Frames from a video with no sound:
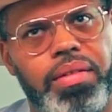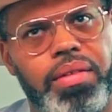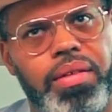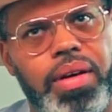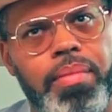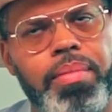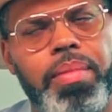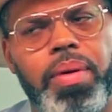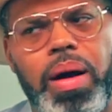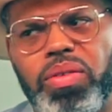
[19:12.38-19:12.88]
I
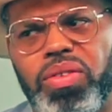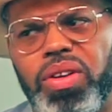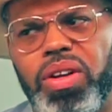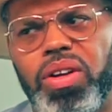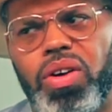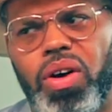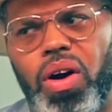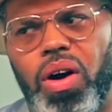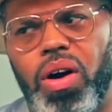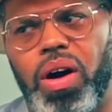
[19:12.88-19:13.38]
remember I was in the
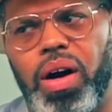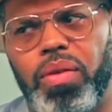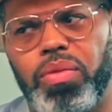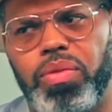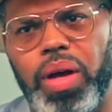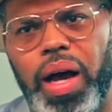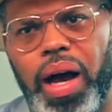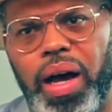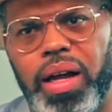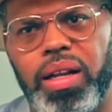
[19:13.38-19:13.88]
car.
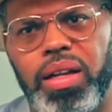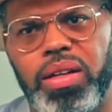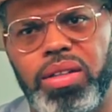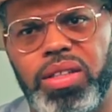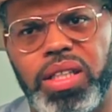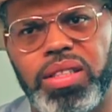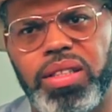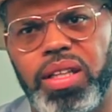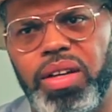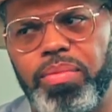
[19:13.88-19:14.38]
I was
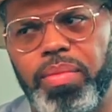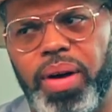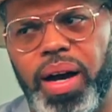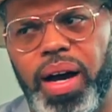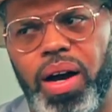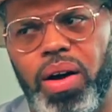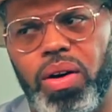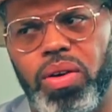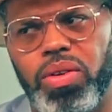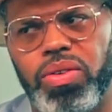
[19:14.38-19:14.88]
just leaving my
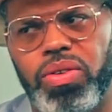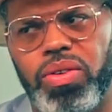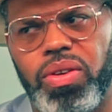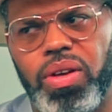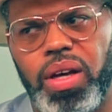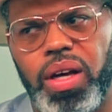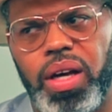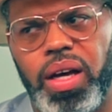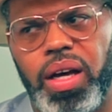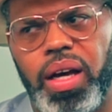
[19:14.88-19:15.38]
house,
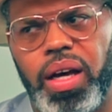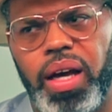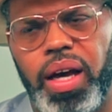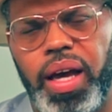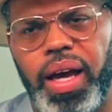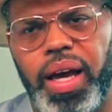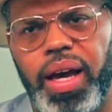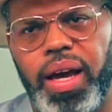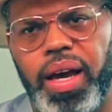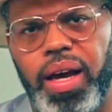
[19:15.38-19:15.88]

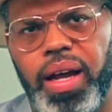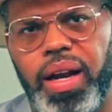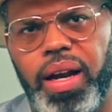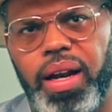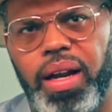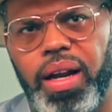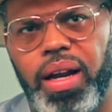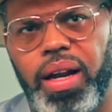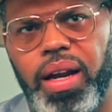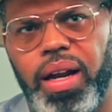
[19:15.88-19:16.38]

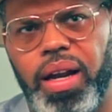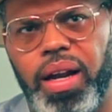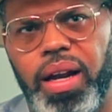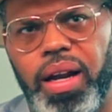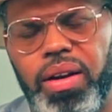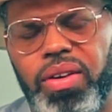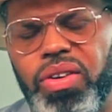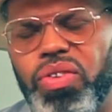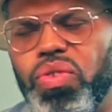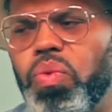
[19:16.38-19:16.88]
and
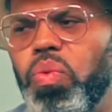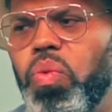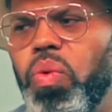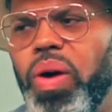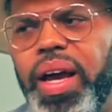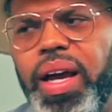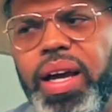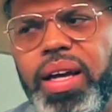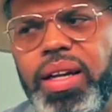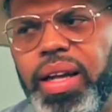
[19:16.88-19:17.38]
just
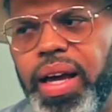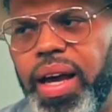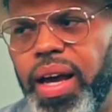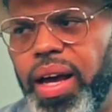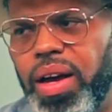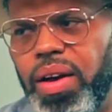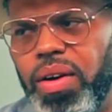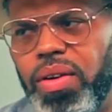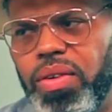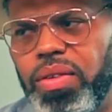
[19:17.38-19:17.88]
way
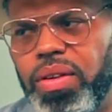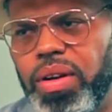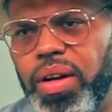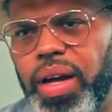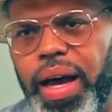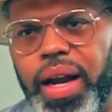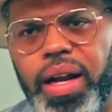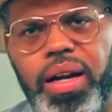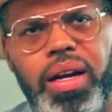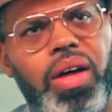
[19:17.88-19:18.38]
down. I
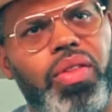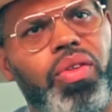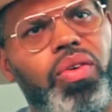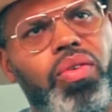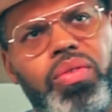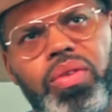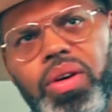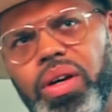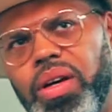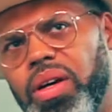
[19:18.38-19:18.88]
had another
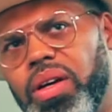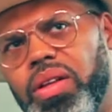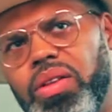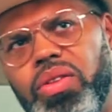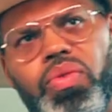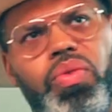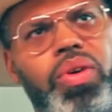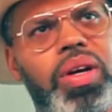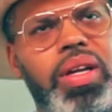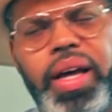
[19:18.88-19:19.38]

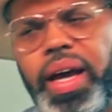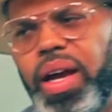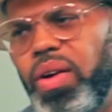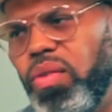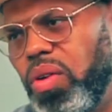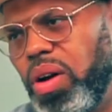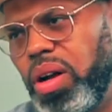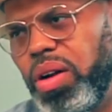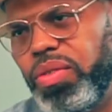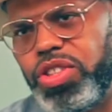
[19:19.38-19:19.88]
3-day
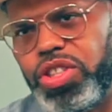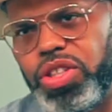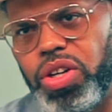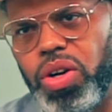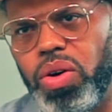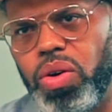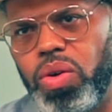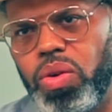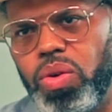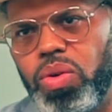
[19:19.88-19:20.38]
run of
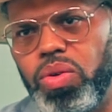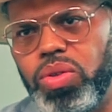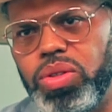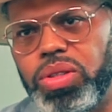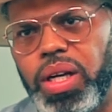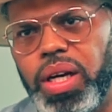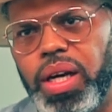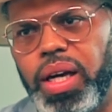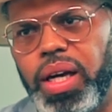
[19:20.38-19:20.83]
shows,